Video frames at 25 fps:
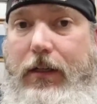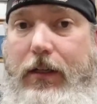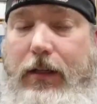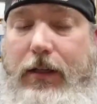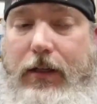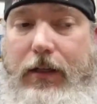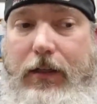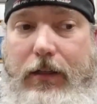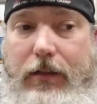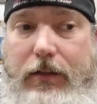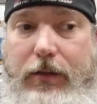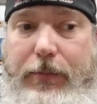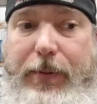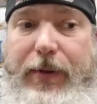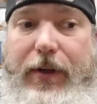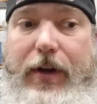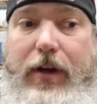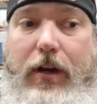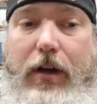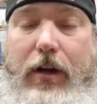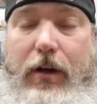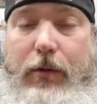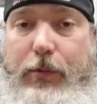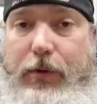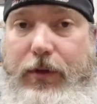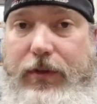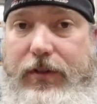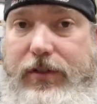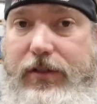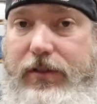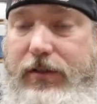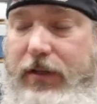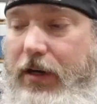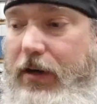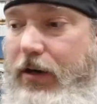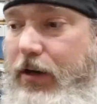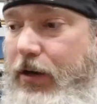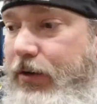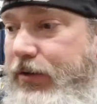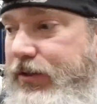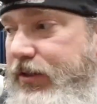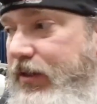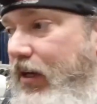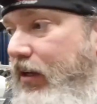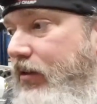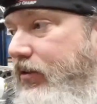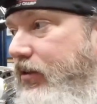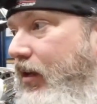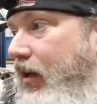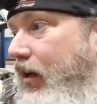depending on what the stereo
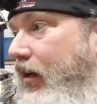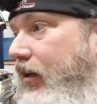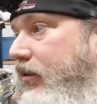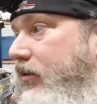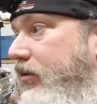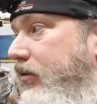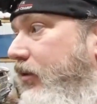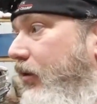sounds like.